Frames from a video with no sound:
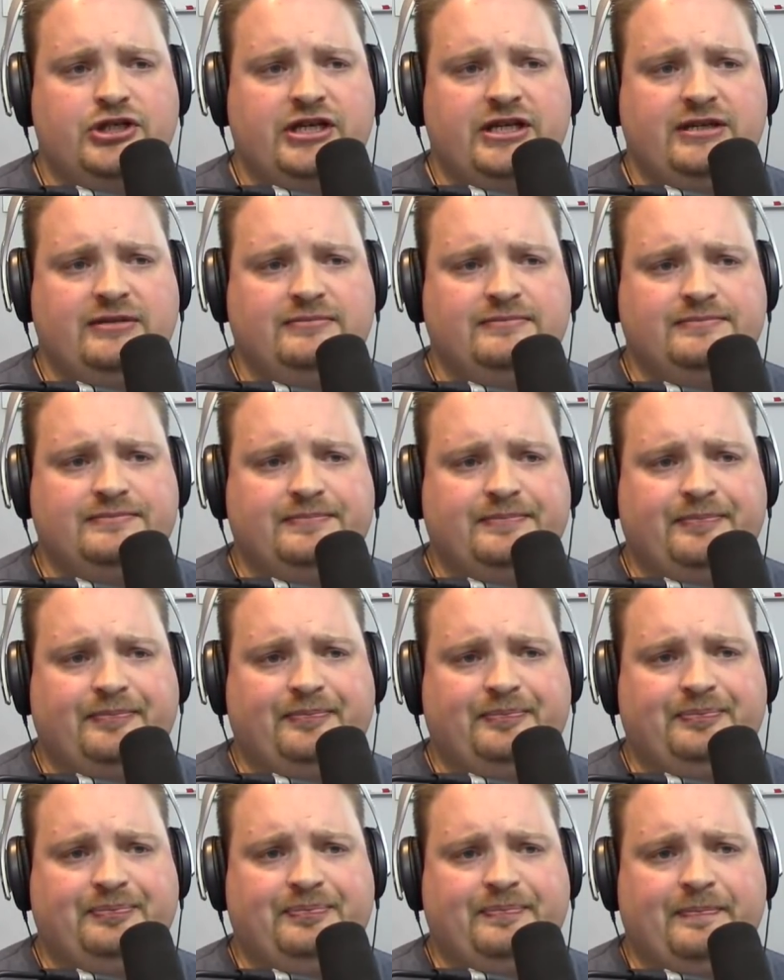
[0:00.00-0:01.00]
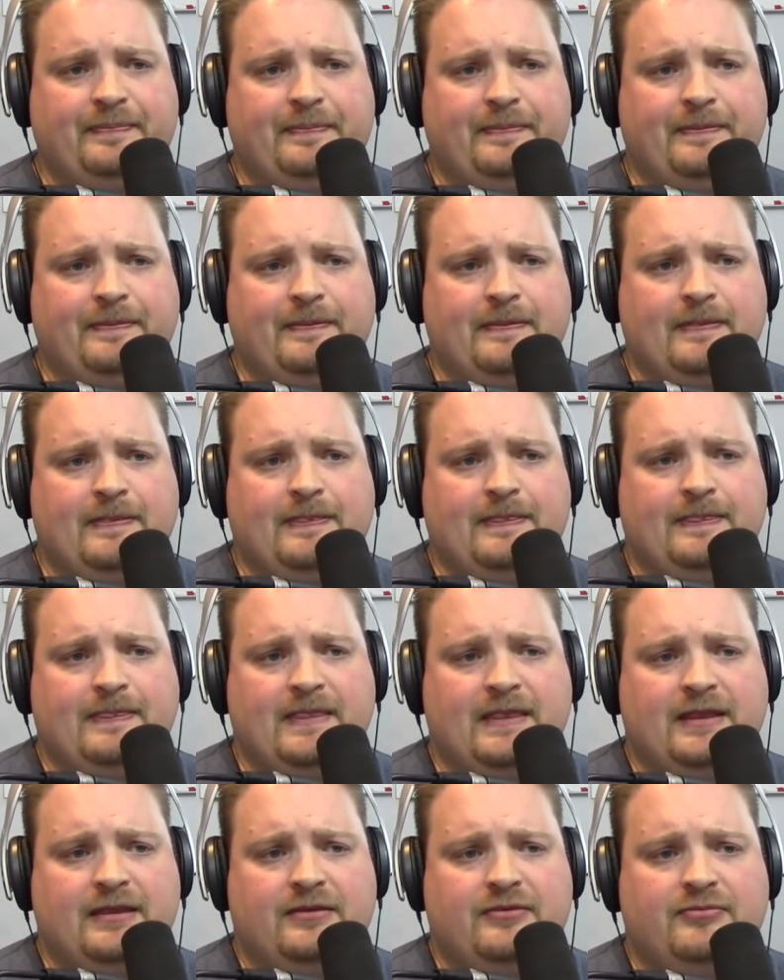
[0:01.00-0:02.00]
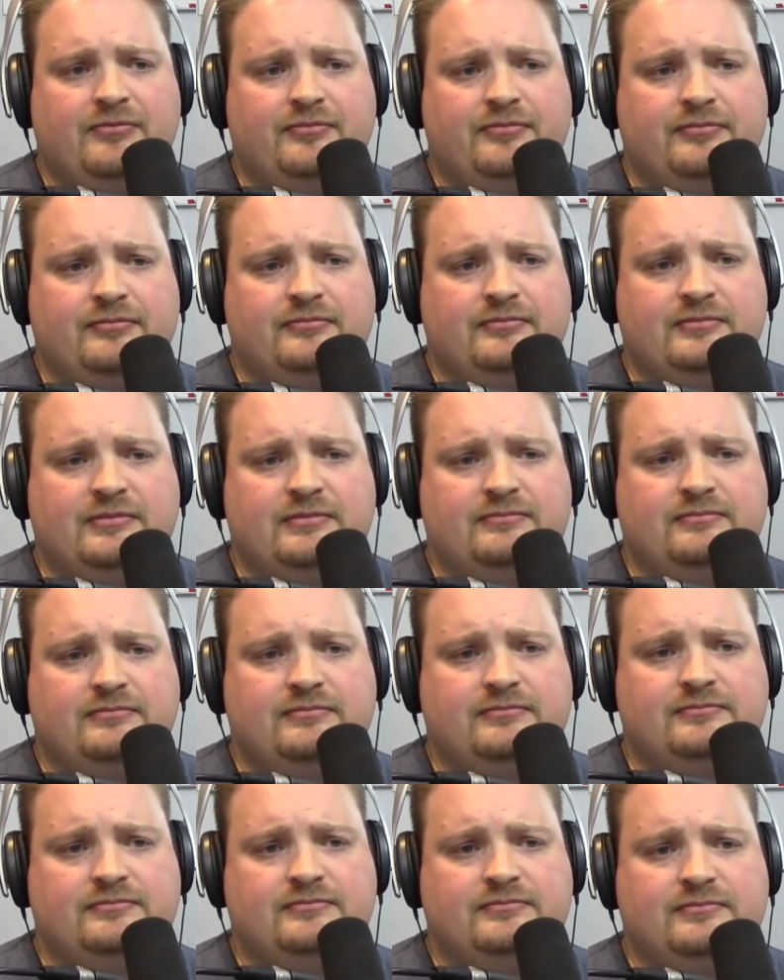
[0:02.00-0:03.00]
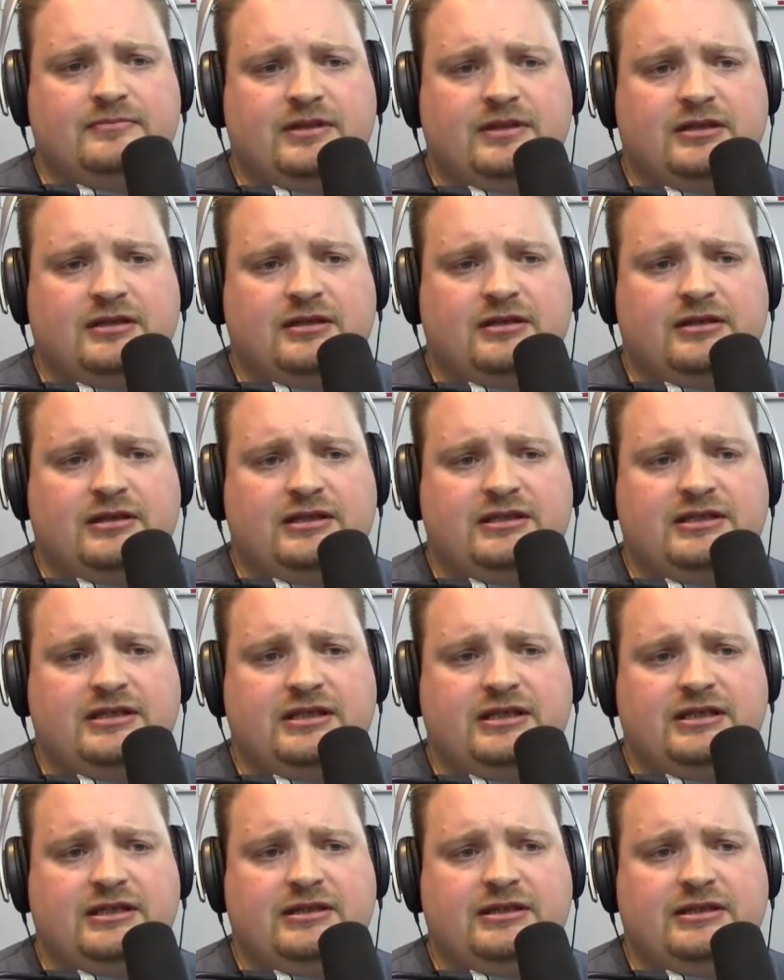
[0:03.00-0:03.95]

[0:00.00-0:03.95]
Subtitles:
Stephen Y. What's up, Stephen? Stephen's another Stella Culinary OG.